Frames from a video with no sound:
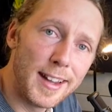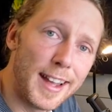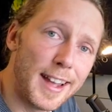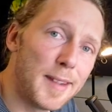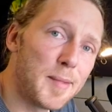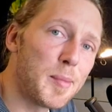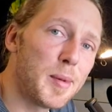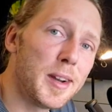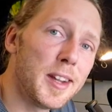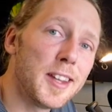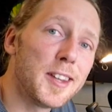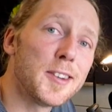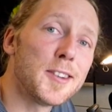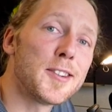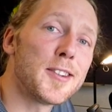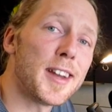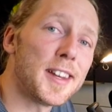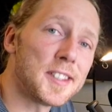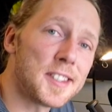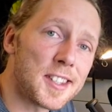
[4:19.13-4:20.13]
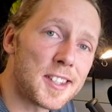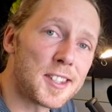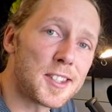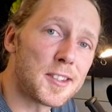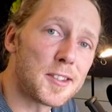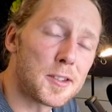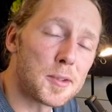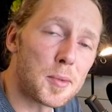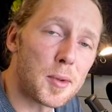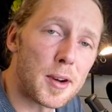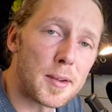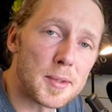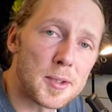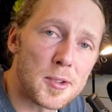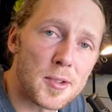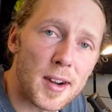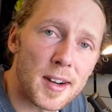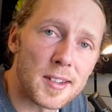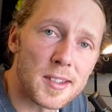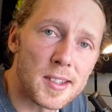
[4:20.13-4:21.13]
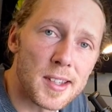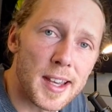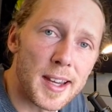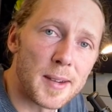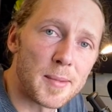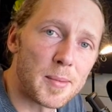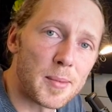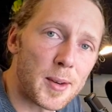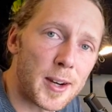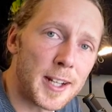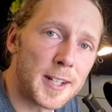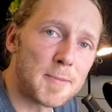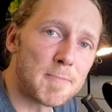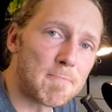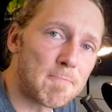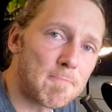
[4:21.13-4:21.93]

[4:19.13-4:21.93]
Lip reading: and a pretty good transition to what I was trying to say, right?